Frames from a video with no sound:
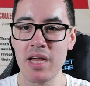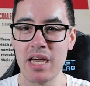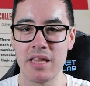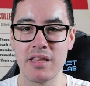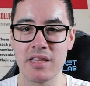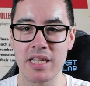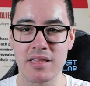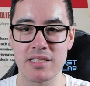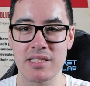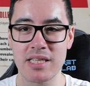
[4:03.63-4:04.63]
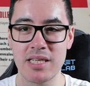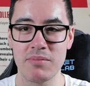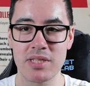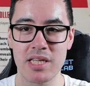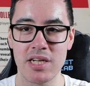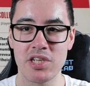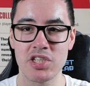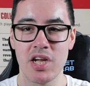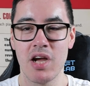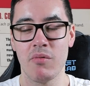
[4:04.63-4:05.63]
And then they get the scheme stage
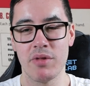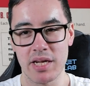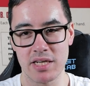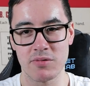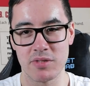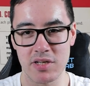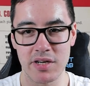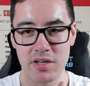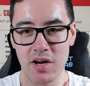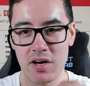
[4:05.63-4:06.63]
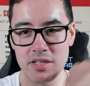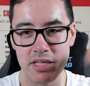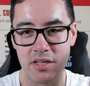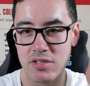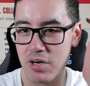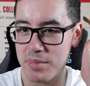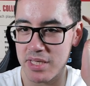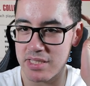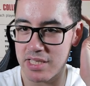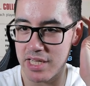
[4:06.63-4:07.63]
where they get to assign cards, and the dominant
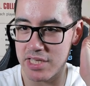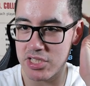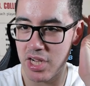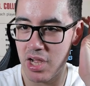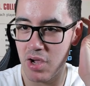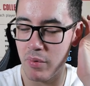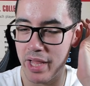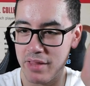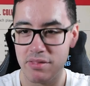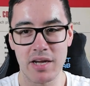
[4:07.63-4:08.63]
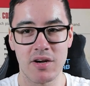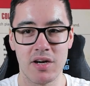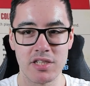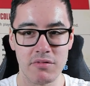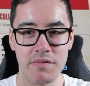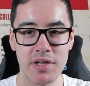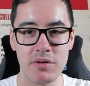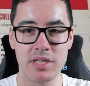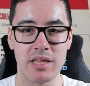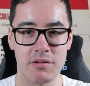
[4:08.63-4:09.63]
stage where their cards are
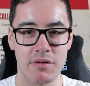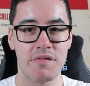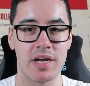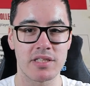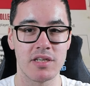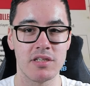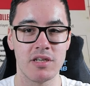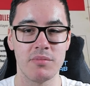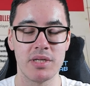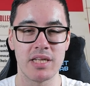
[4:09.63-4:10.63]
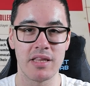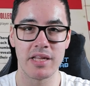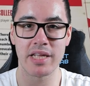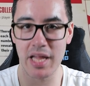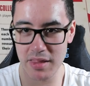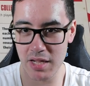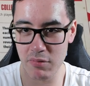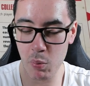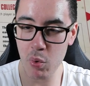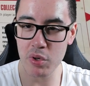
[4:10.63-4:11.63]
revealed and their effects are determined and they get their
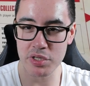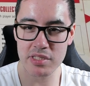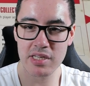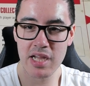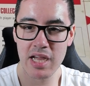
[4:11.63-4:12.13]
rewards.